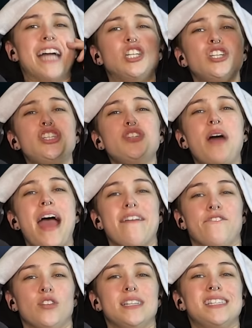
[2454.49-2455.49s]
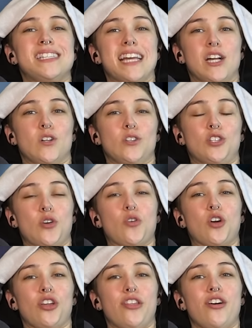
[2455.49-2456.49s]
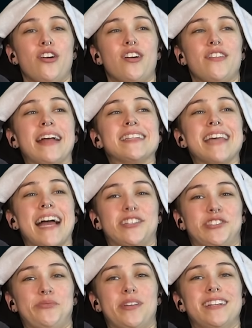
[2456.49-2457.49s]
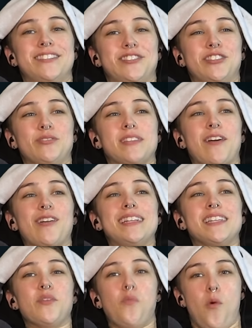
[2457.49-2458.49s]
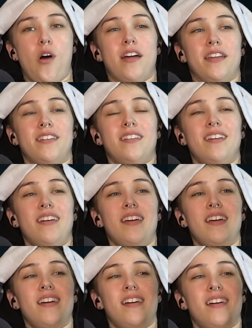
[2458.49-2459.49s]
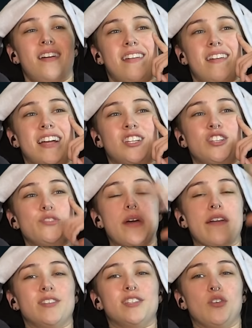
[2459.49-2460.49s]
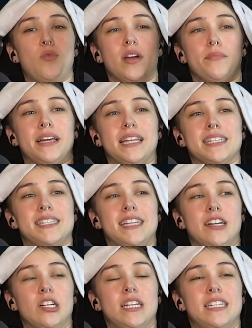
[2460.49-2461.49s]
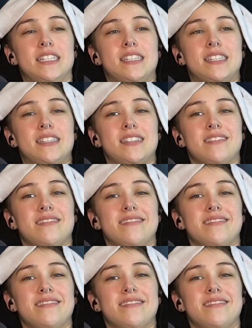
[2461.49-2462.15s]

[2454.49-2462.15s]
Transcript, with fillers: I should do every single Joker look. That's actually what I should do because I already did the one. I should do every single one and make it like a series.